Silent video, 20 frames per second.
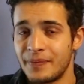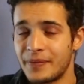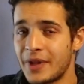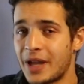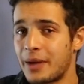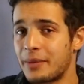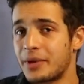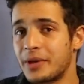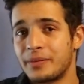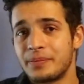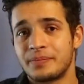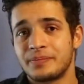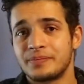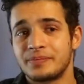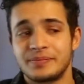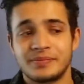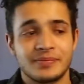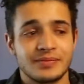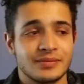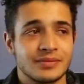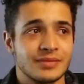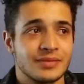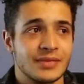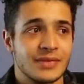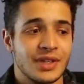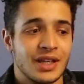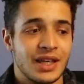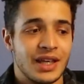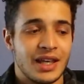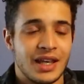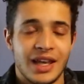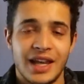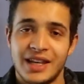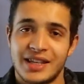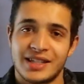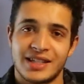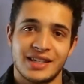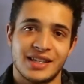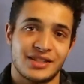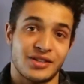I mean,
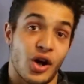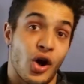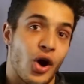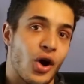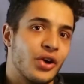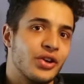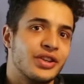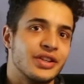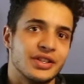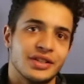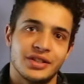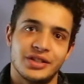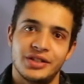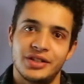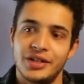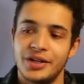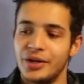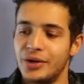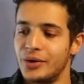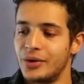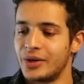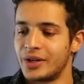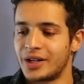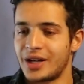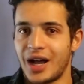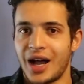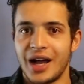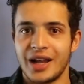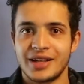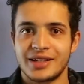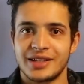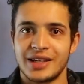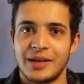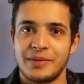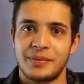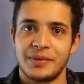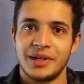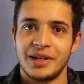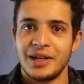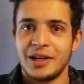it's a hard thing to do in
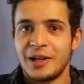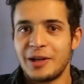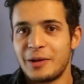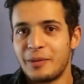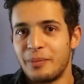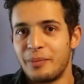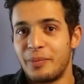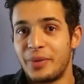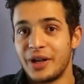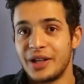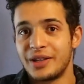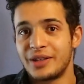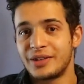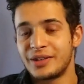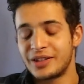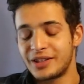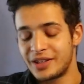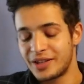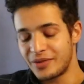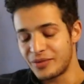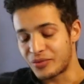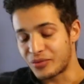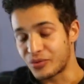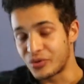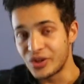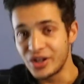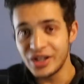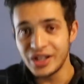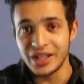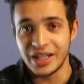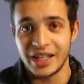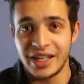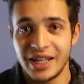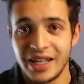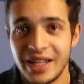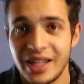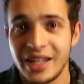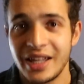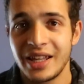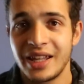concept, but really,
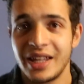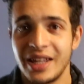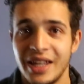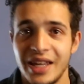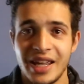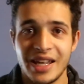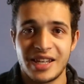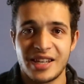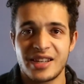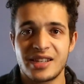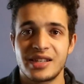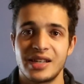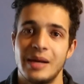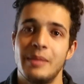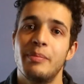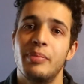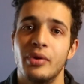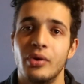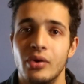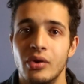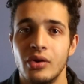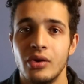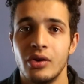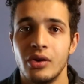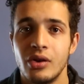it's simple.